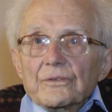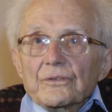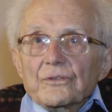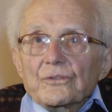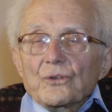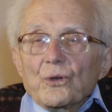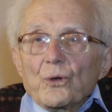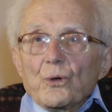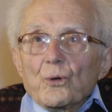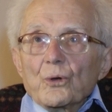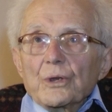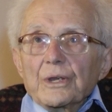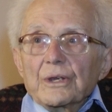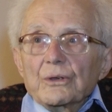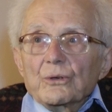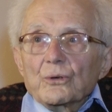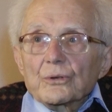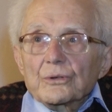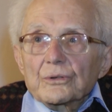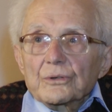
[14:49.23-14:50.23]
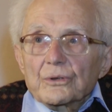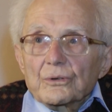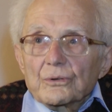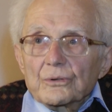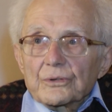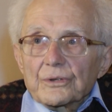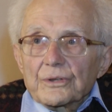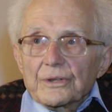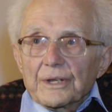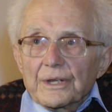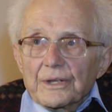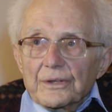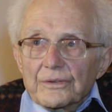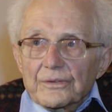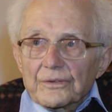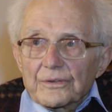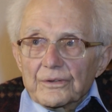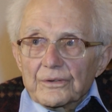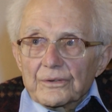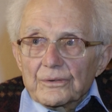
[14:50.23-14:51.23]
So he couldn't go to the
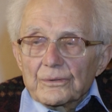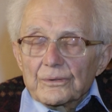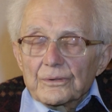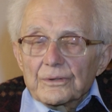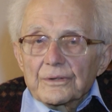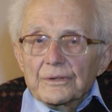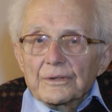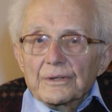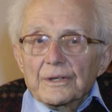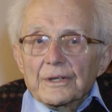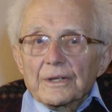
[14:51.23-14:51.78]
institute.